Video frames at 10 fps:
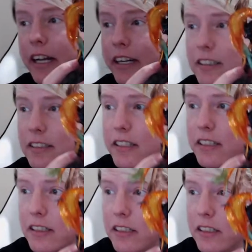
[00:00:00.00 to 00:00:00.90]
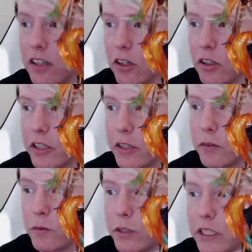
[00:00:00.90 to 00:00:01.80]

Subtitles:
icons there are looking really